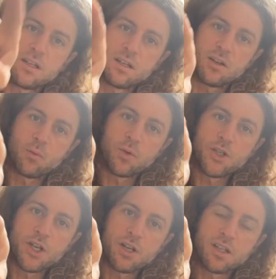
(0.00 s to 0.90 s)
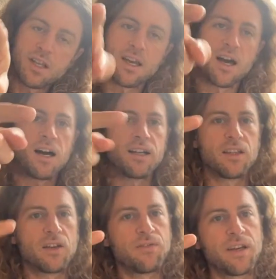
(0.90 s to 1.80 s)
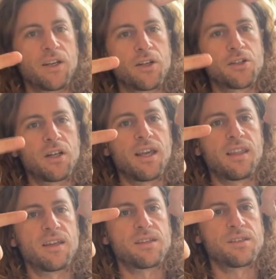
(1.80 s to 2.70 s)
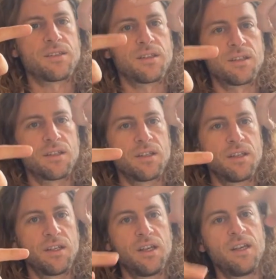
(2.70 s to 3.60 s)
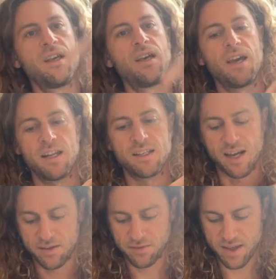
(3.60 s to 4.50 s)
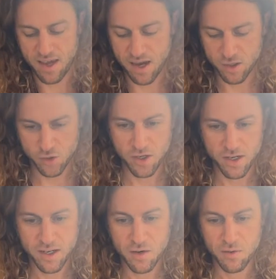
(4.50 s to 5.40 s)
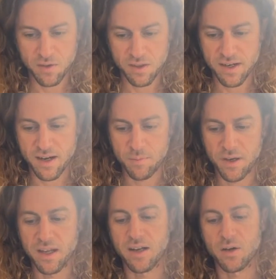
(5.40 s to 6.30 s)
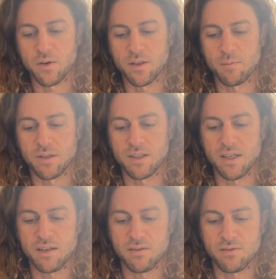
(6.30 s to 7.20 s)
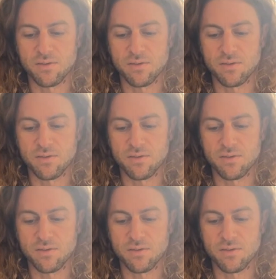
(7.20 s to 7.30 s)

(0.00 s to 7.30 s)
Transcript: reaching out to like God and their fingers are like this? And it's kind of like extra and over the top. And I don't really believe